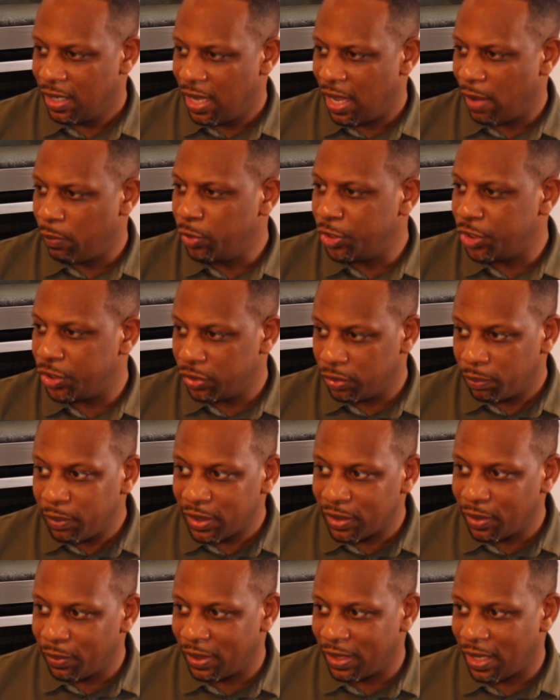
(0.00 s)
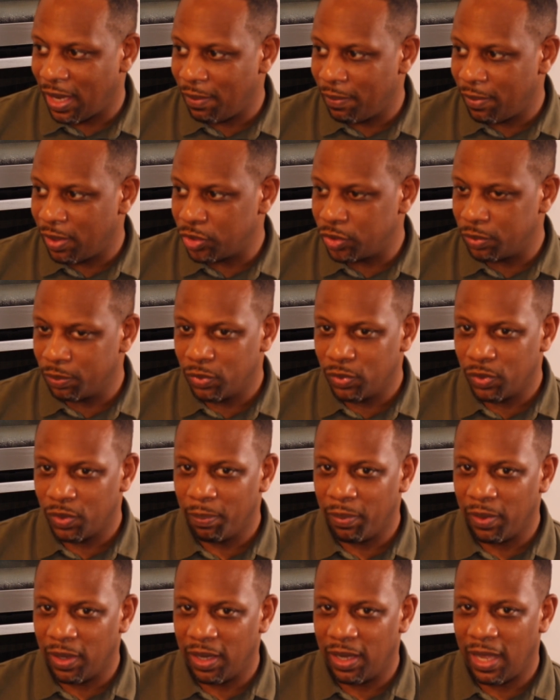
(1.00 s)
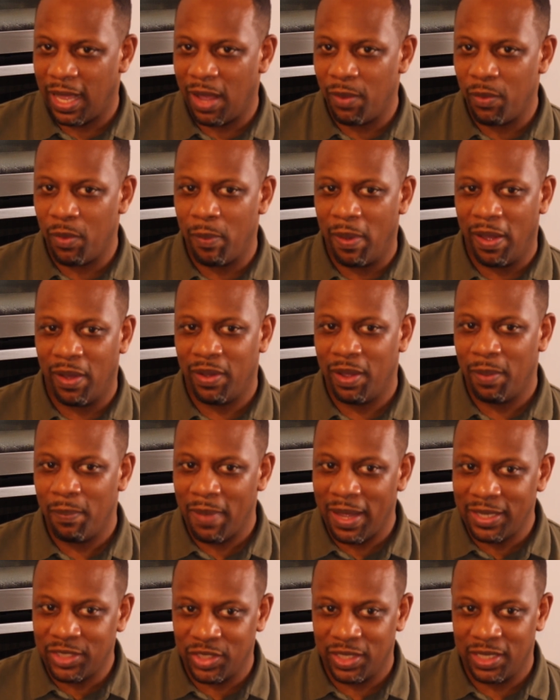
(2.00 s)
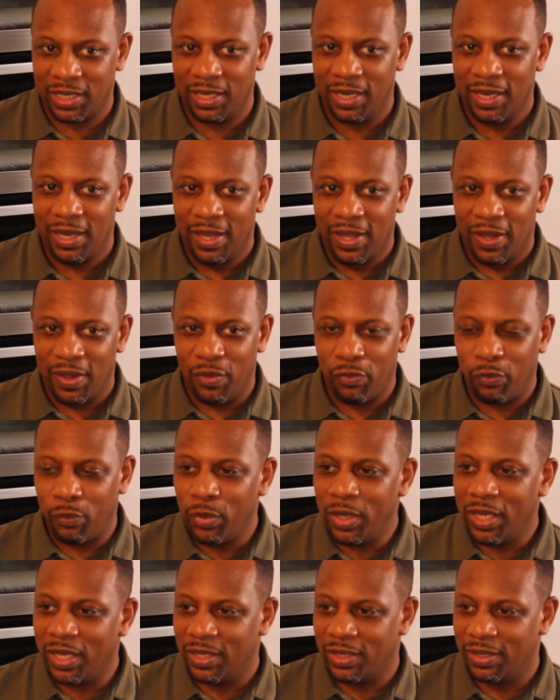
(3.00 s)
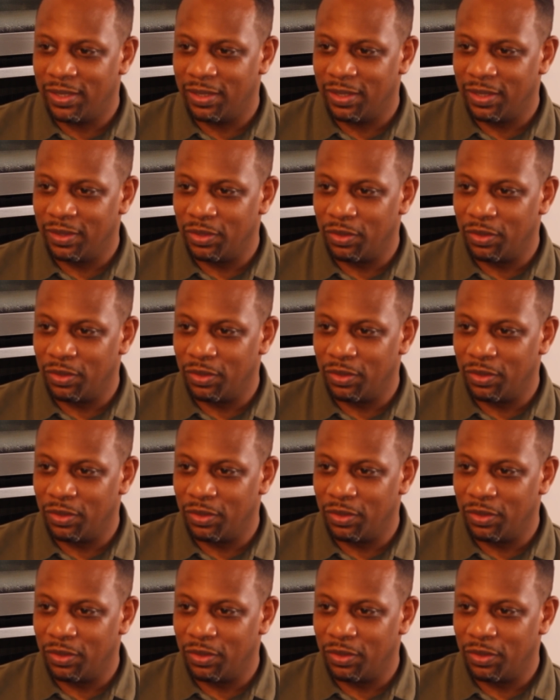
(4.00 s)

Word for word: and we should be doing that much more but how about imagine if we could